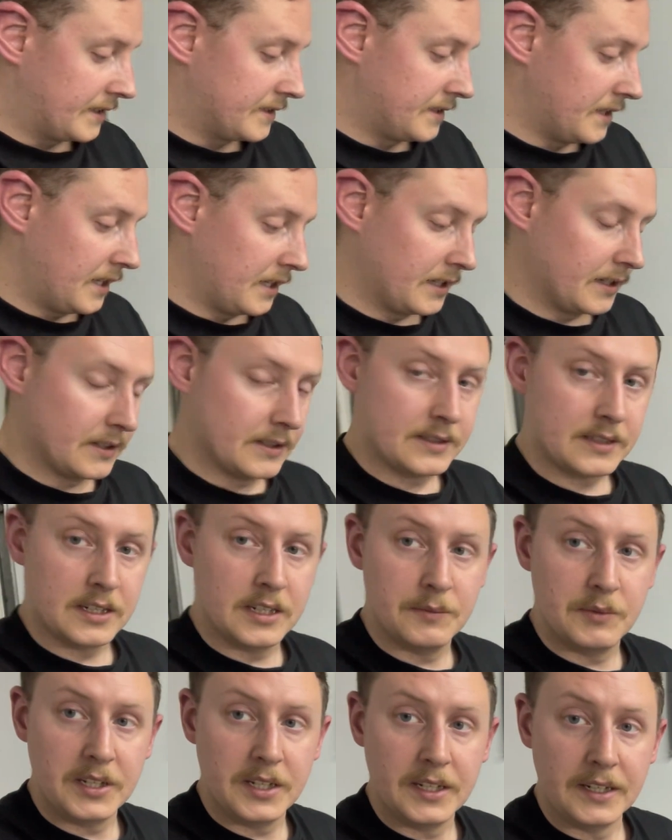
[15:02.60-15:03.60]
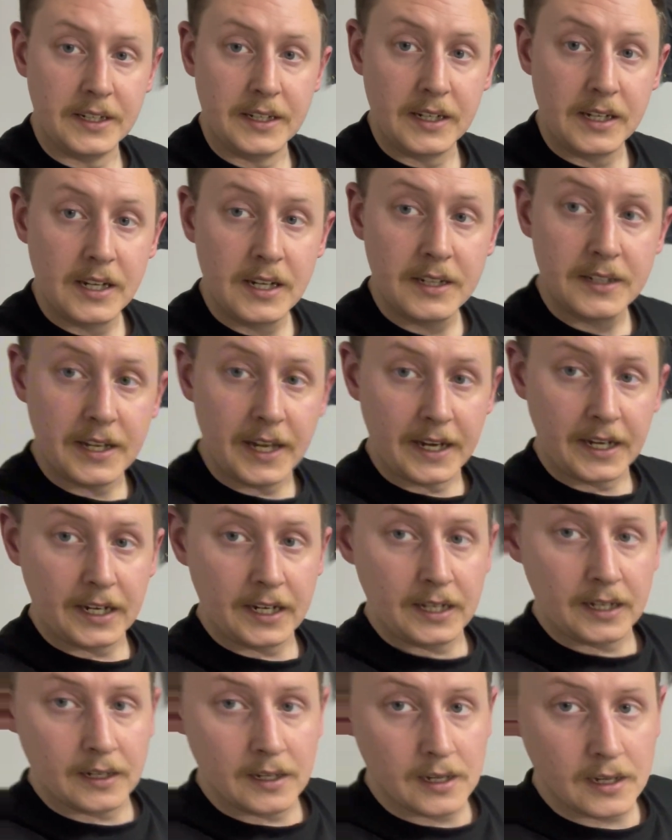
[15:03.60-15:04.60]
thing is going to be
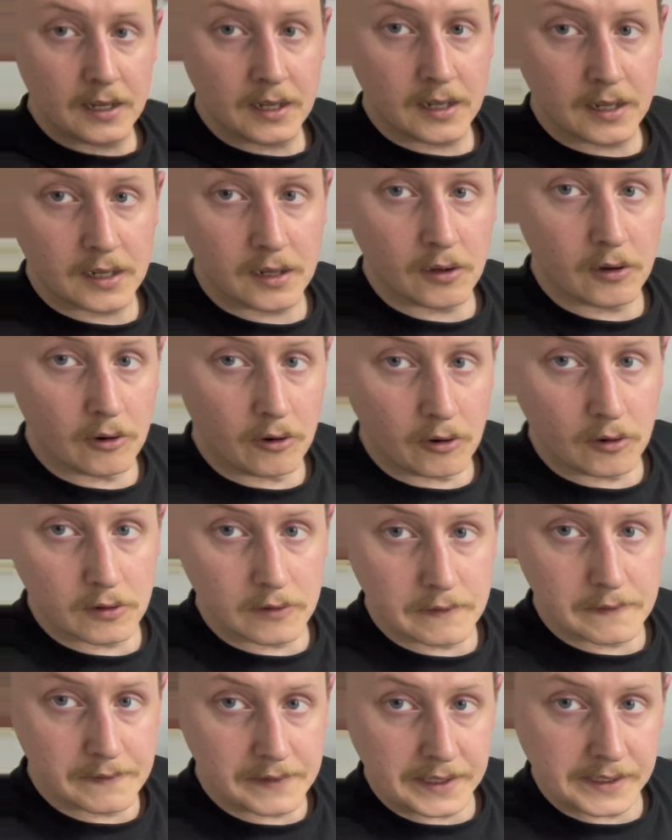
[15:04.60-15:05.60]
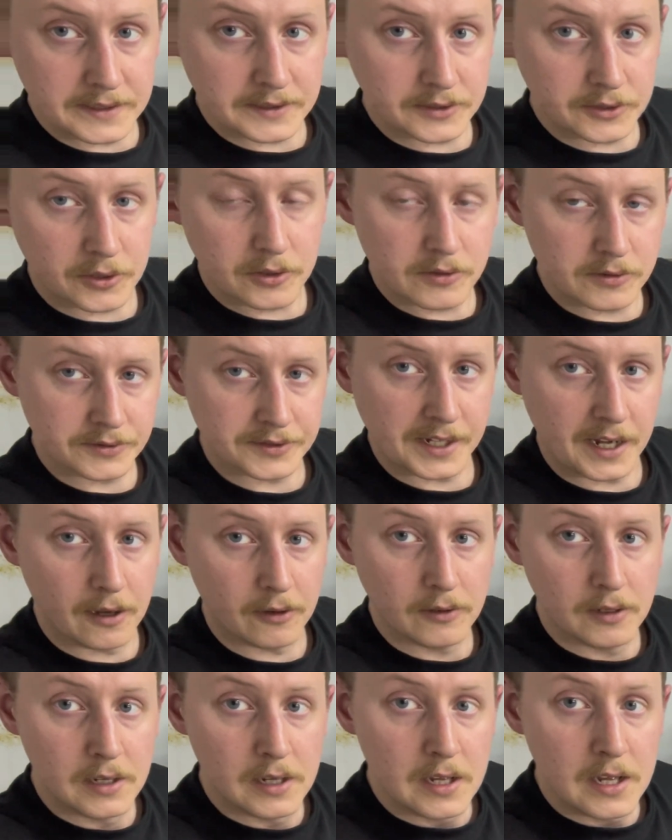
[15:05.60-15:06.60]
taking all of these internals
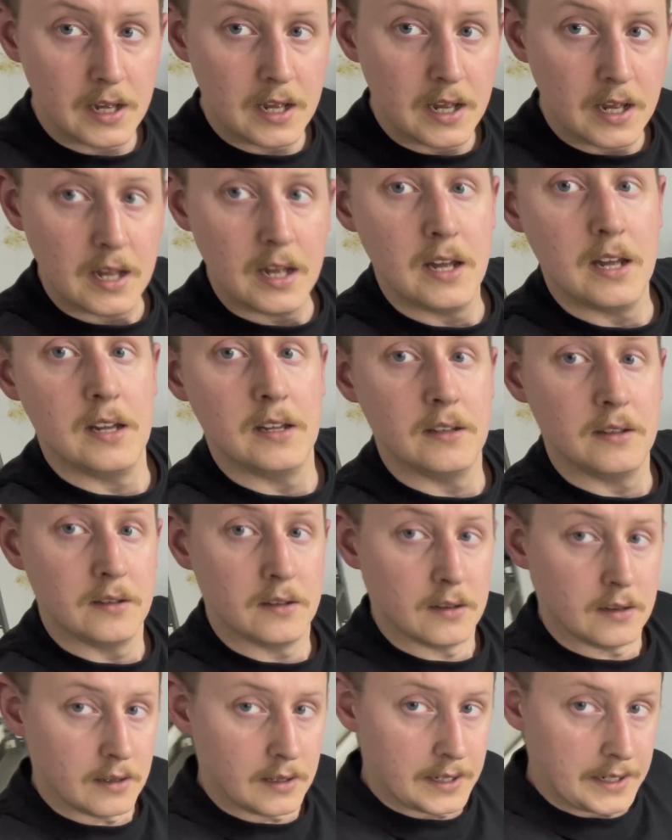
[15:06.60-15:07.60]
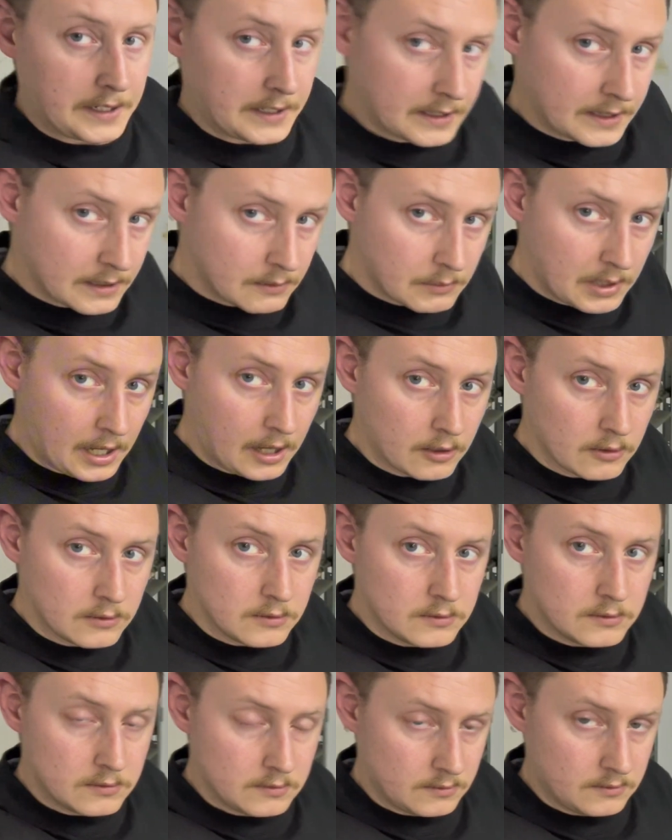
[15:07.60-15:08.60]
out, laying them out,
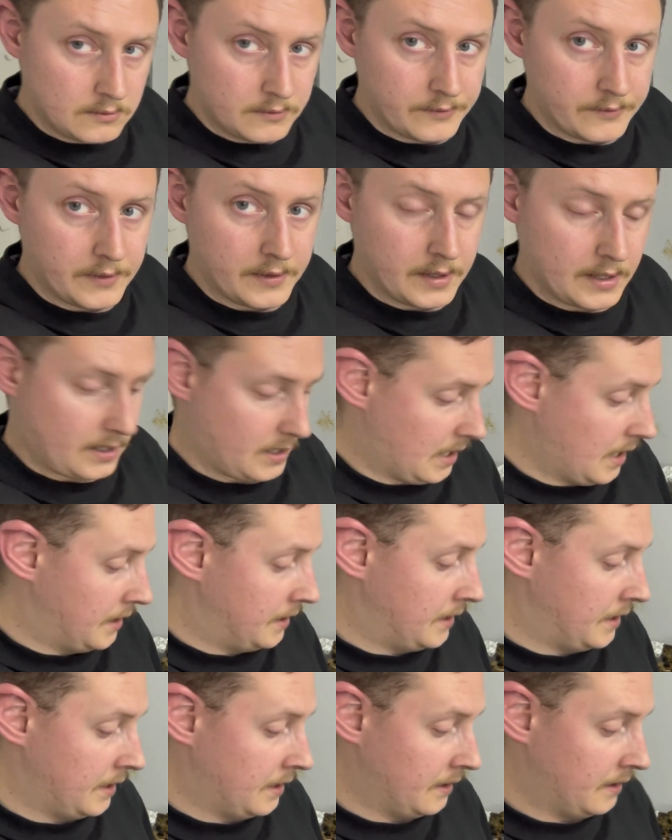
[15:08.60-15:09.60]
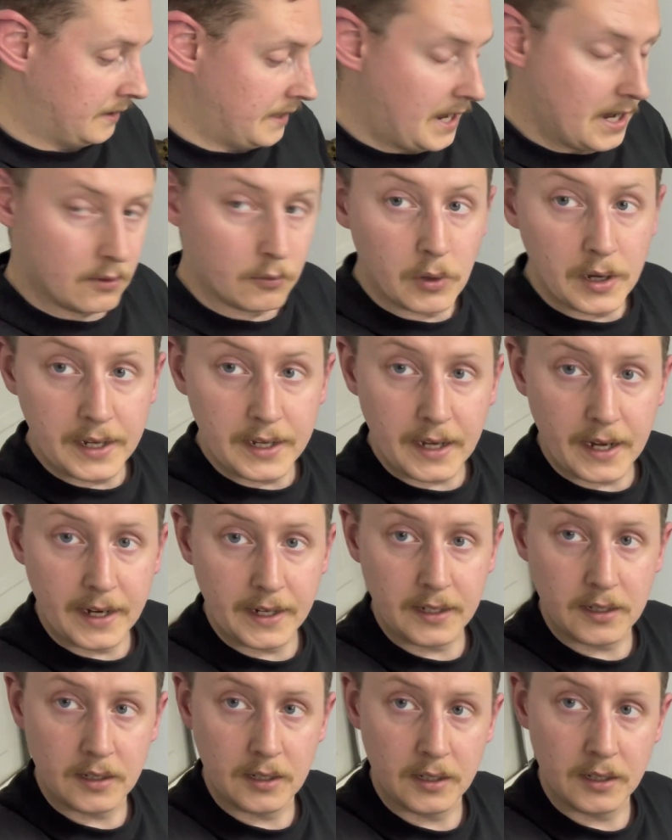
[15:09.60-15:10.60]
and then that way I
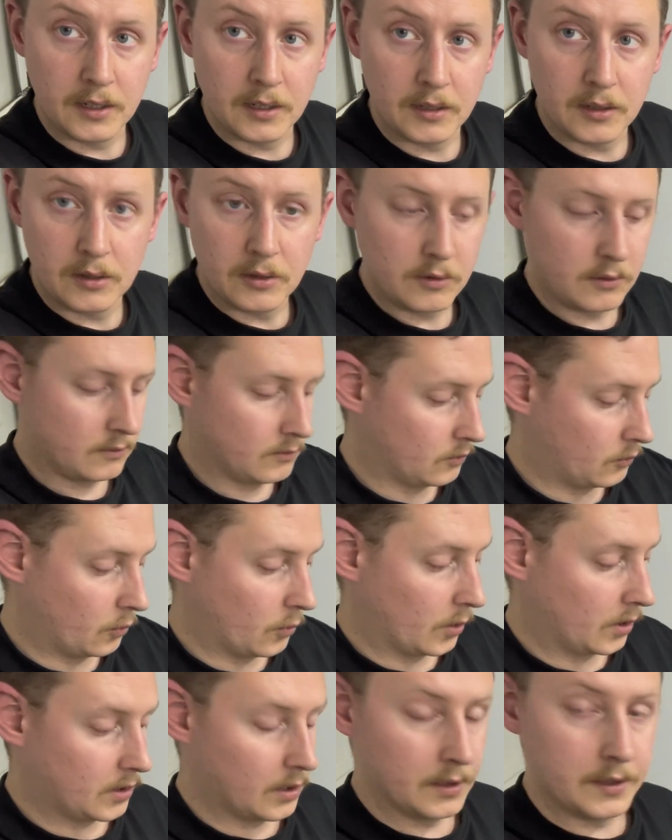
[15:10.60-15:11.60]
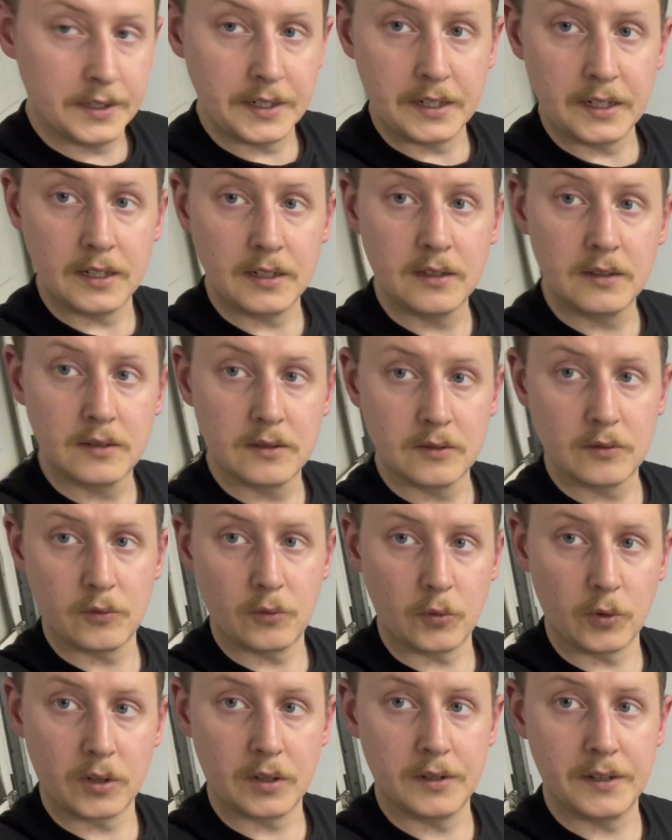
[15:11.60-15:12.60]
can work on the
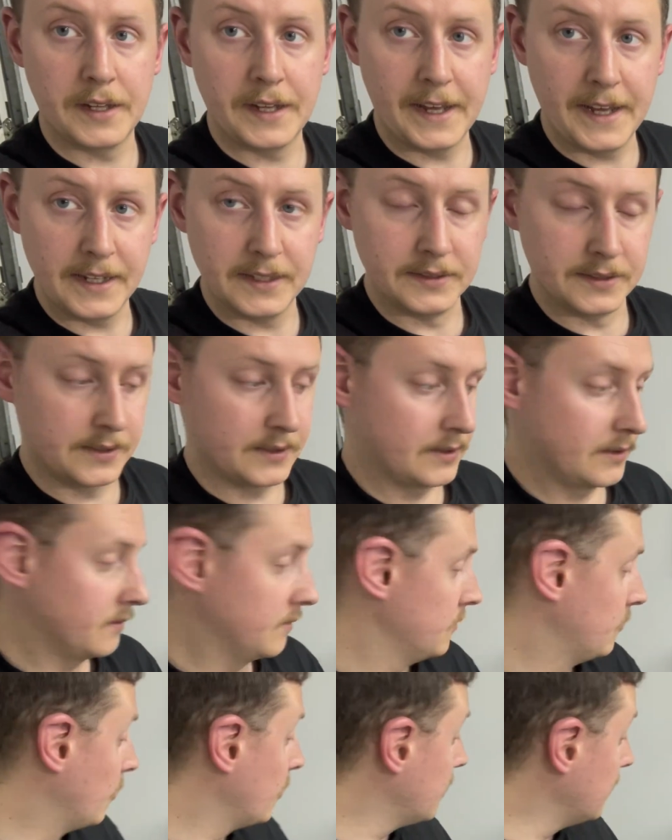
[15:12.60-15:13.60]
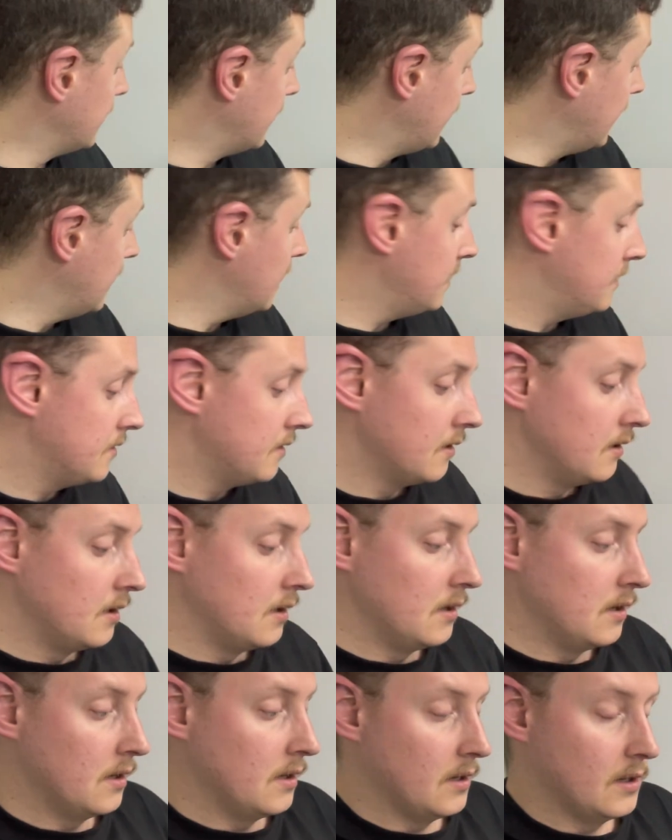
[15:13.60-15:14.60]
heads, work on the head,
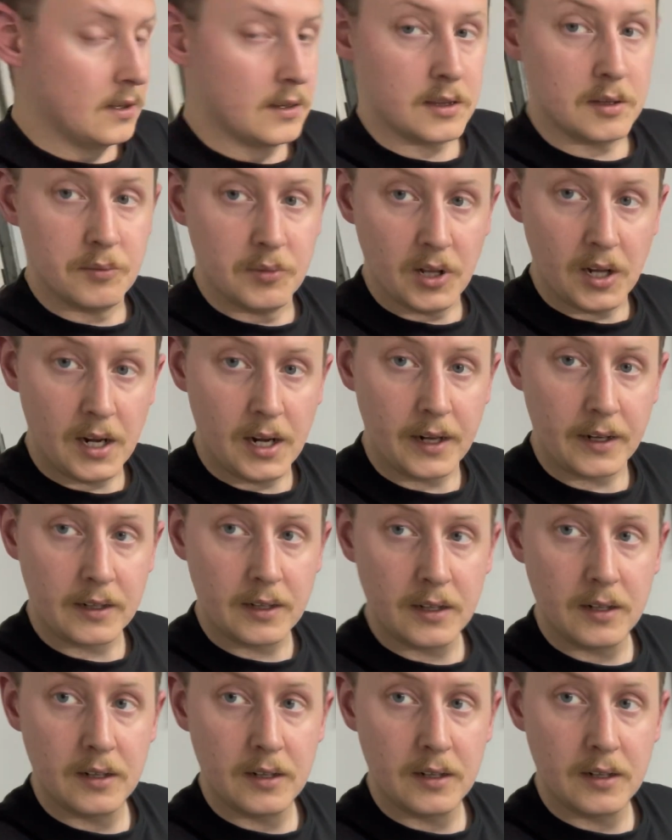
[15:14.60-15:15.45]
the block,